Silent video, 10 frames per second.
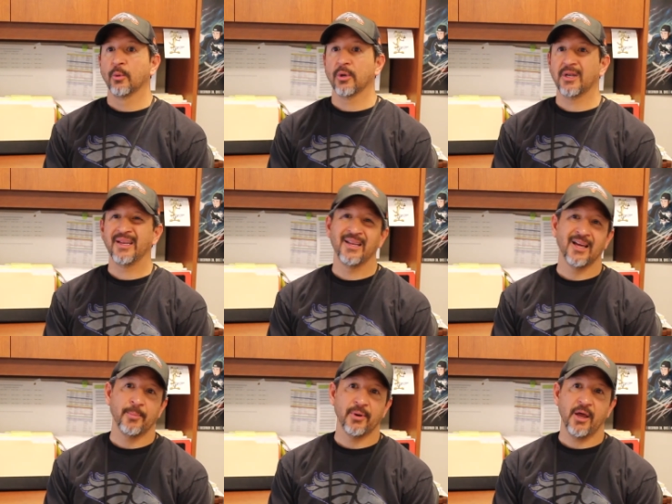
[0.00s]
We're
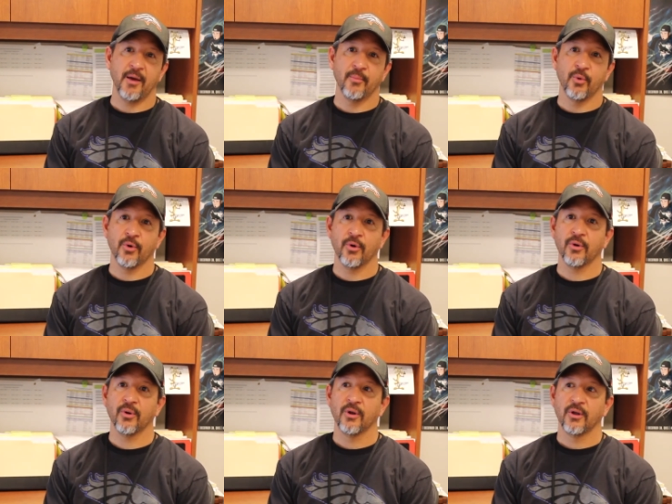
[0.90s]
cleaning up a lot
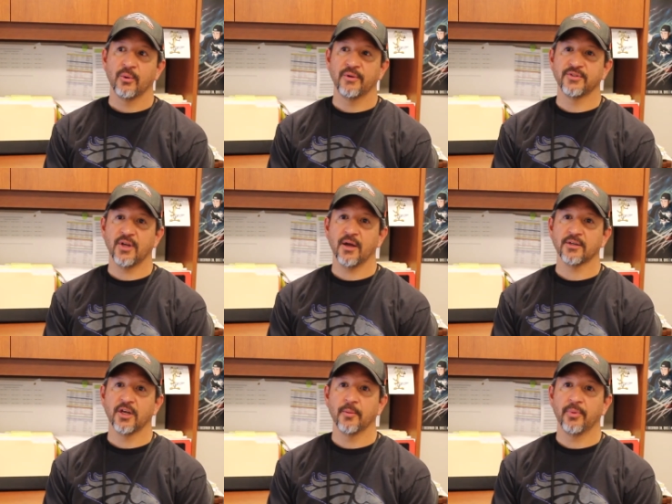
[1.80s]
more. We've
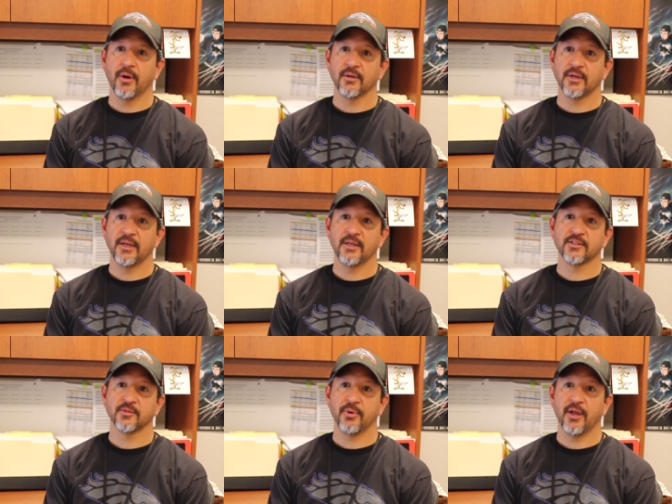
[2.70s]
stocked up on cleaning
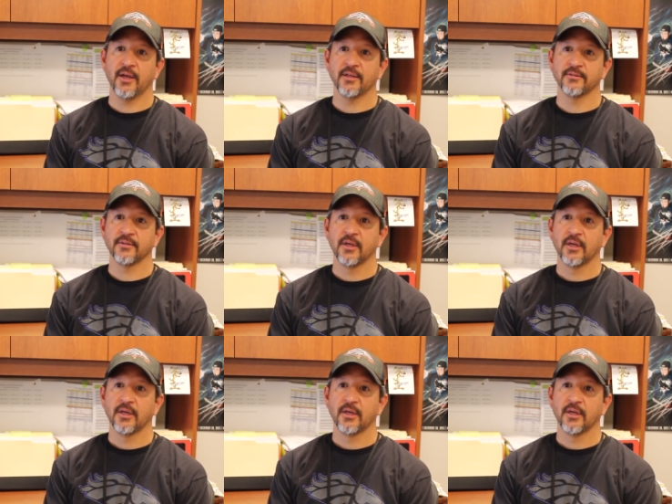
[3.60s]
supplies.